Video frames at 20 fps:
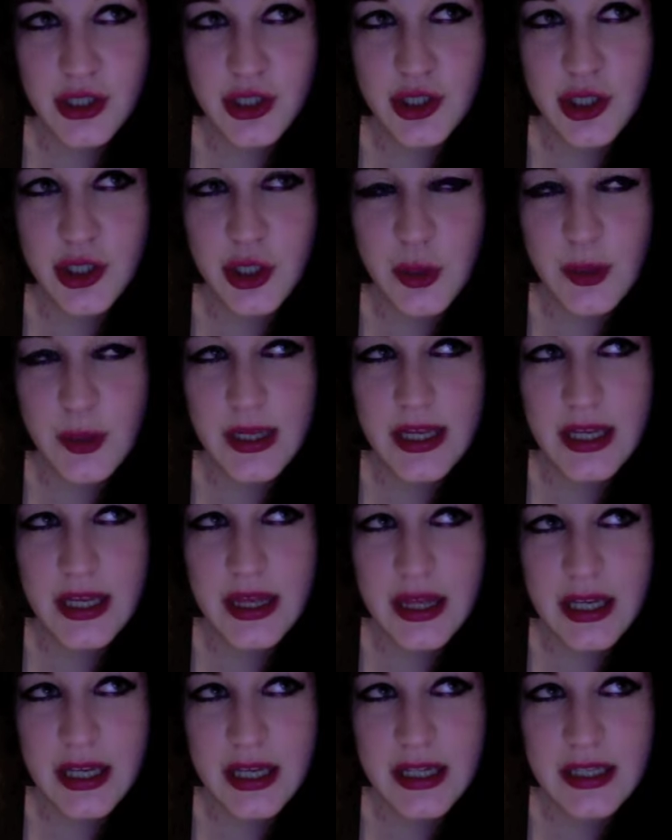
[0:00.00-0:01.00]
doing
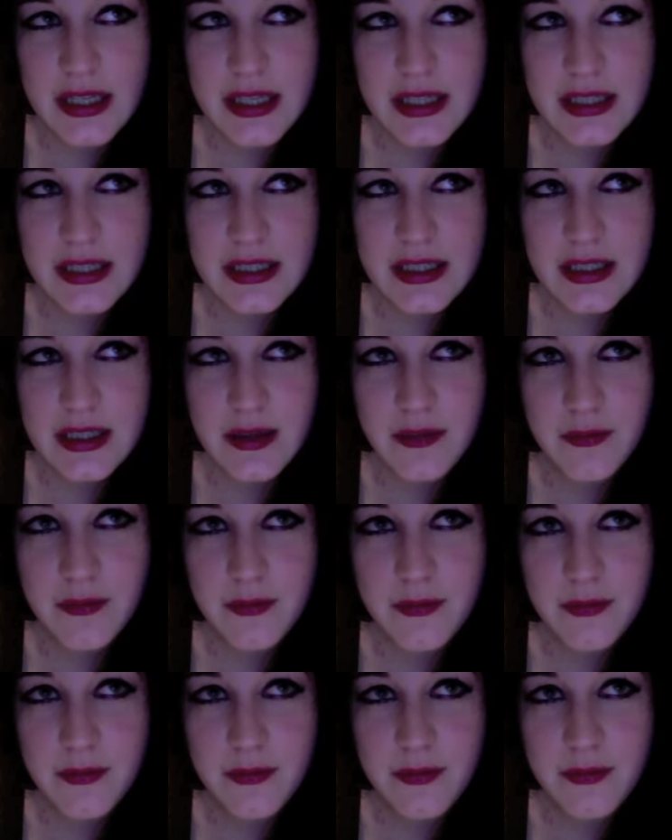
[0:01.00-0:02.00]
things
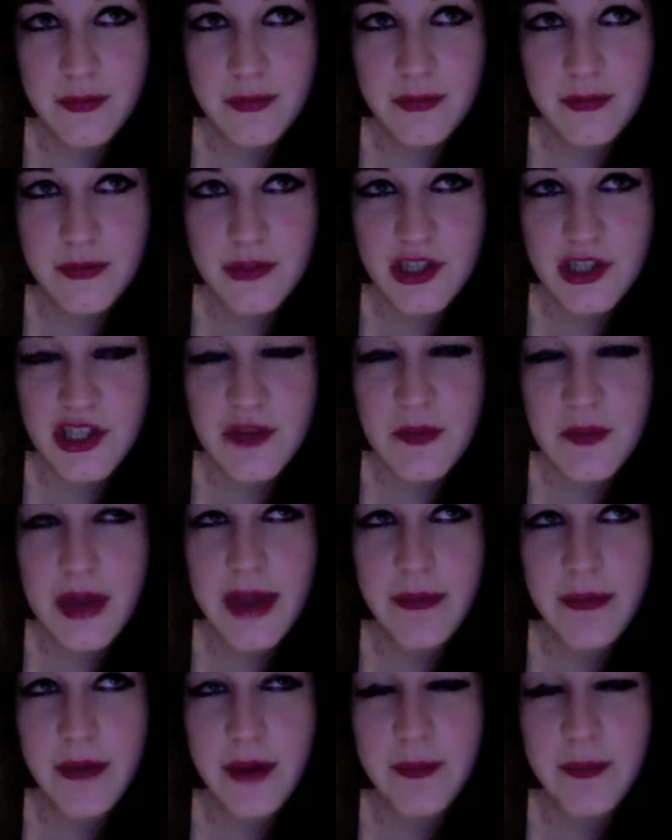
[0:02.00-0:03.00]
to make
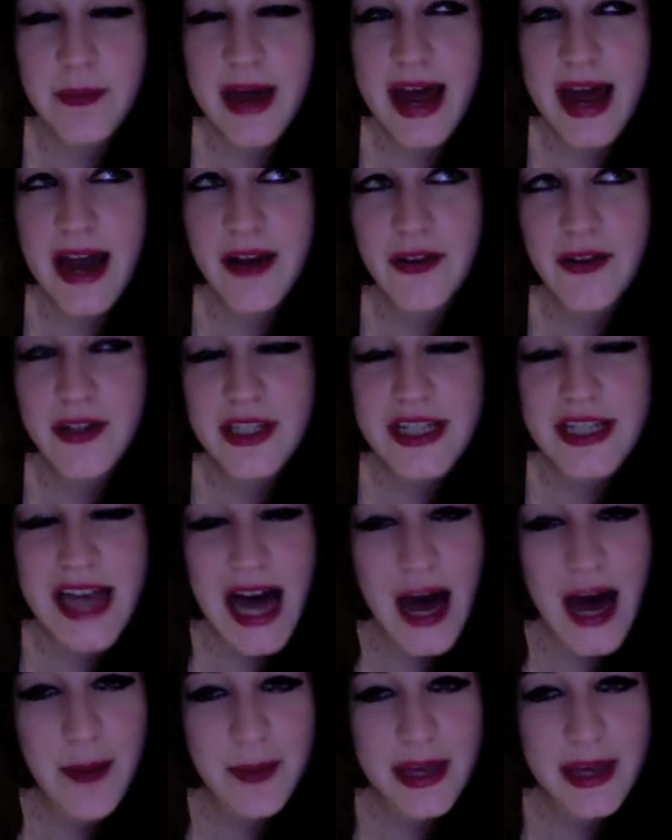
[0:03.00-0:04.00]
my parents
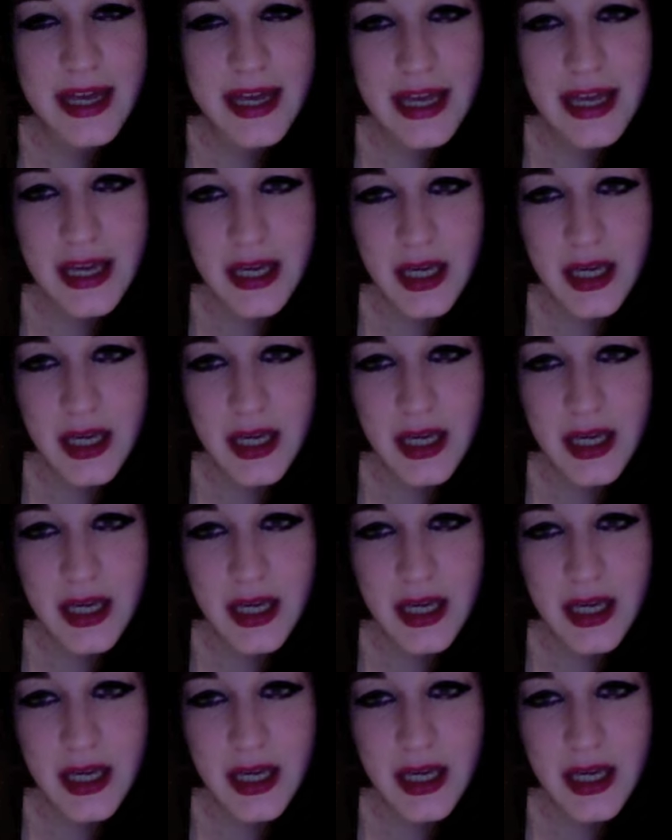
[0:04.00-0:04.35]
happy,